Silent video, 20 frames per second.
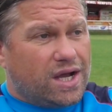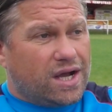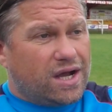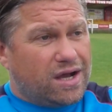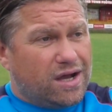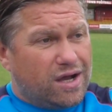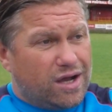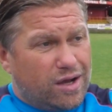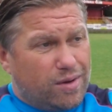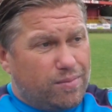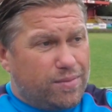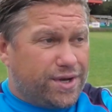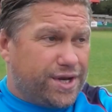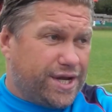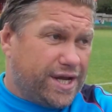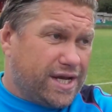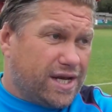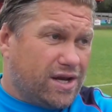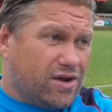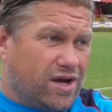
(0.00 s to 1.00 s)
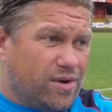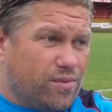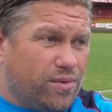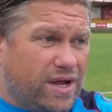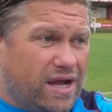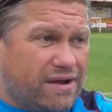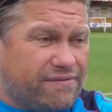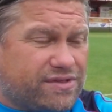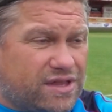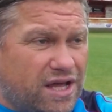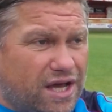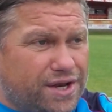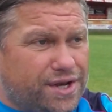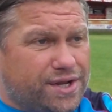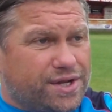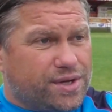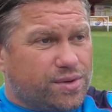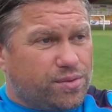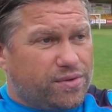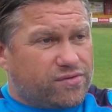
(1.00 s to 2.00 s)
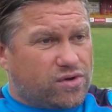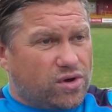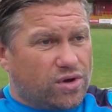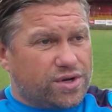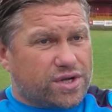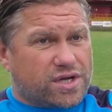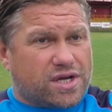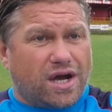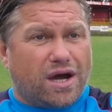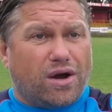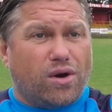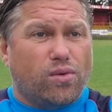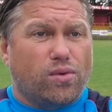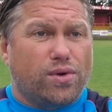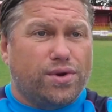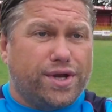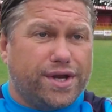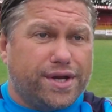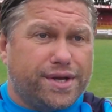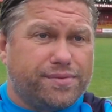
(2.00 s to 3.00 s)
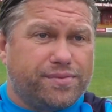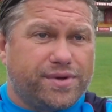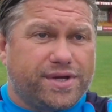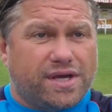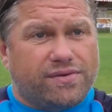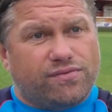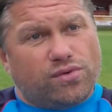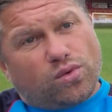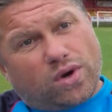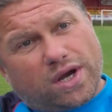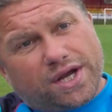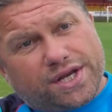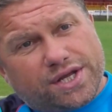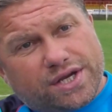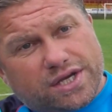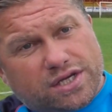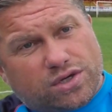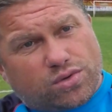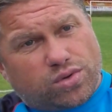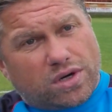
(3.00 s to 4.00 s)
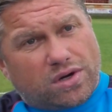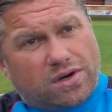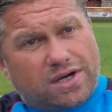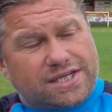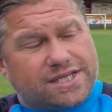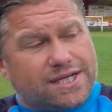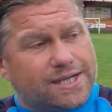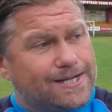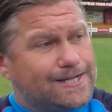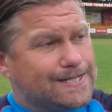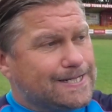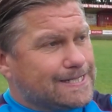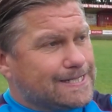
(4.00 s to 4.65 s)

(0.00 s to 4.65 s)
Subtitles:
and then like we have done, we've got the goal and then we give away the equaliser.